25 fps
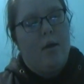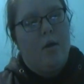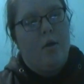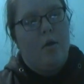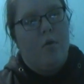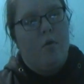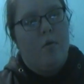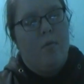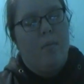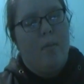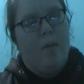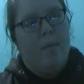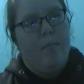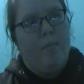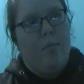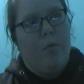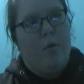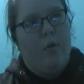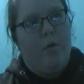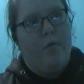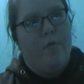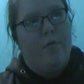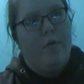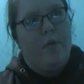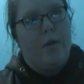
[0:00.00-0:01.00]
I don't
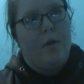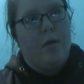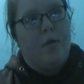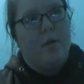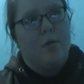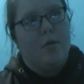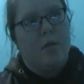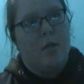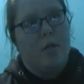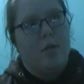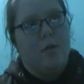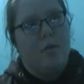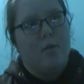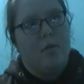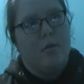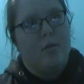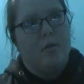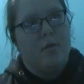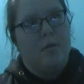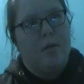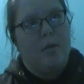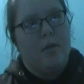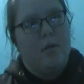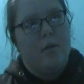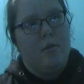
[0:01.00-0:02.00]
remember if they
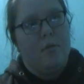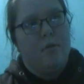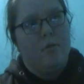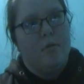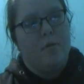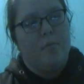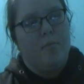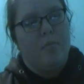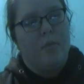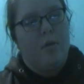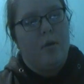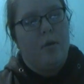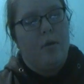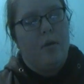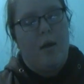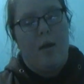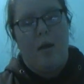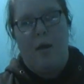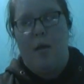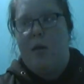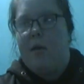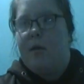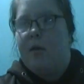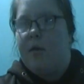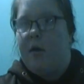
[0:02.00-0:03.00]
changed his title or something.
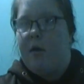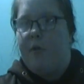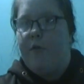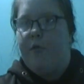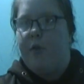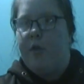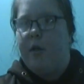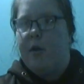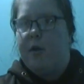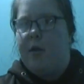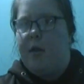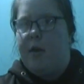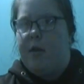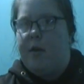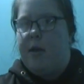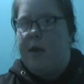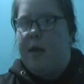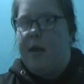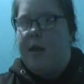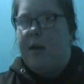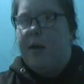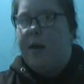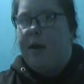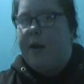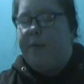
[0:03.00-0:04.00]
I feel like they
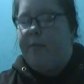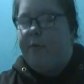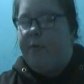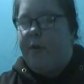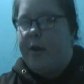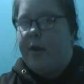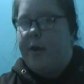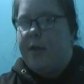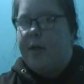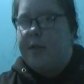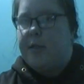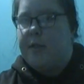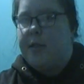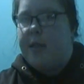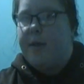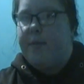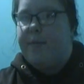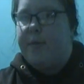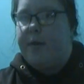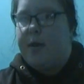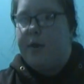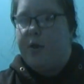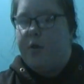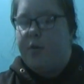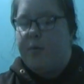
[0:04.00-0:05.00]
did, and I recognize
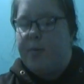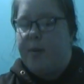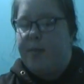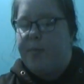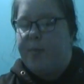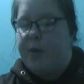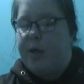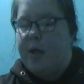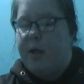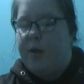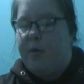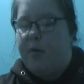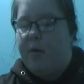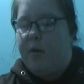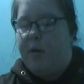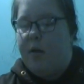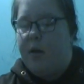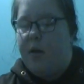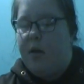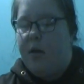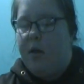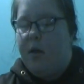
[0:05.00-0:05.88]
that, but I don't remember now.